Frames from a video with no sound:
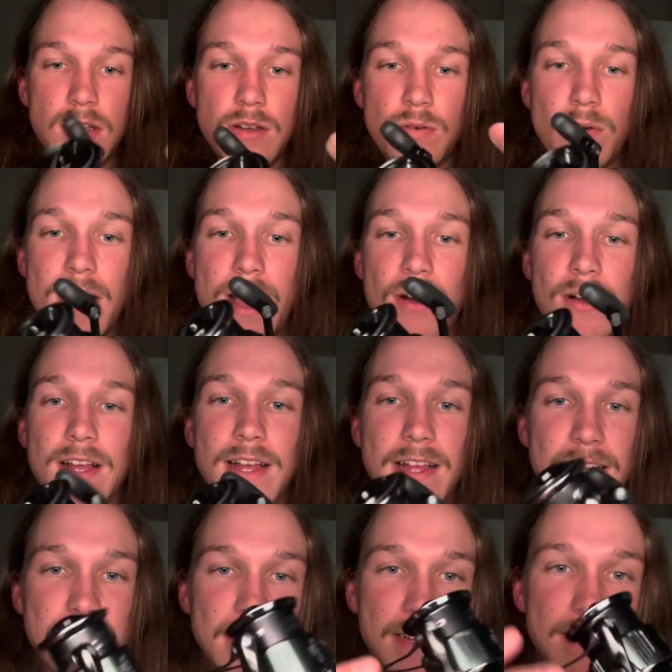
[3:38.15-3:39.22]
Wow.
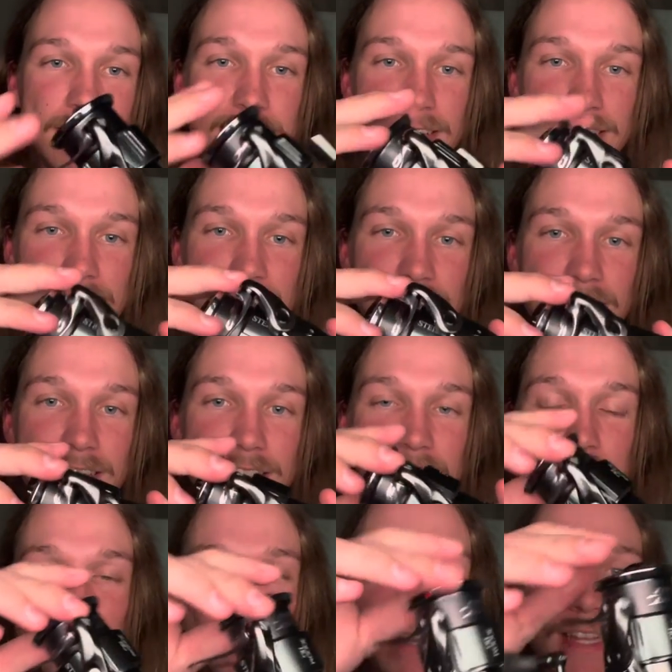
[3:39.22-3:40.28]

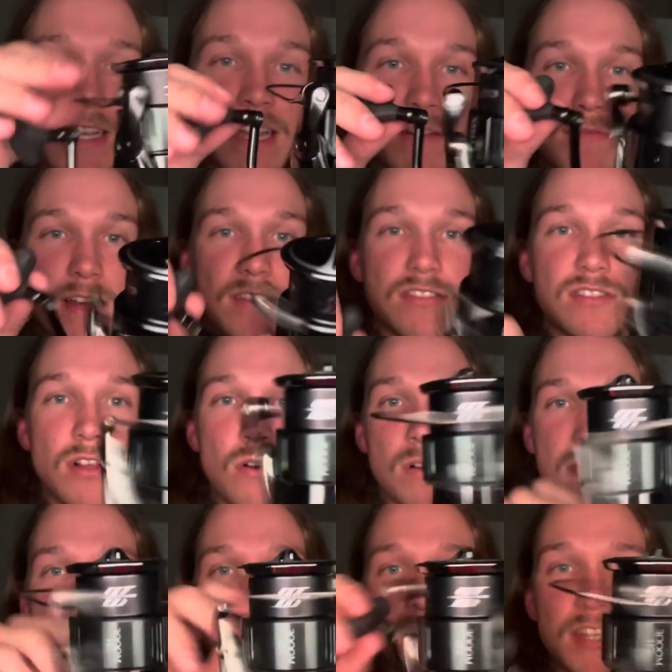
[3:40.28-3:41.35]
I really love that slow
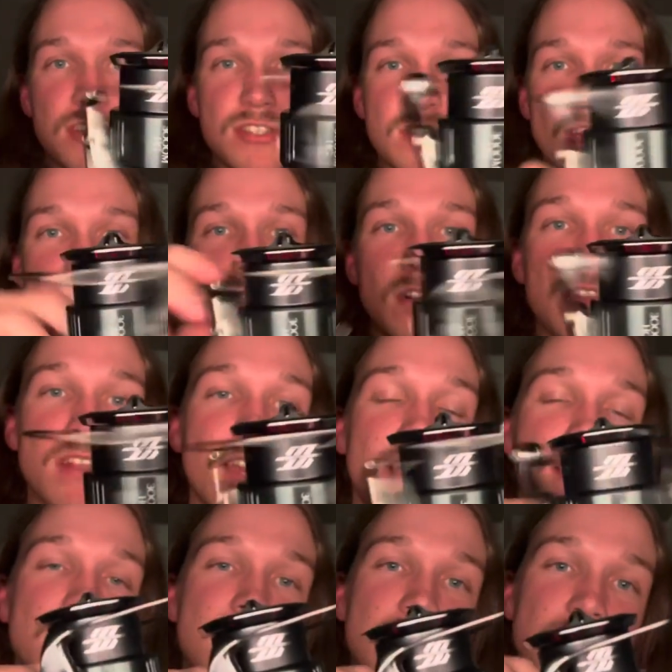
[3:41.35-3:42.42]
oscillation they got there.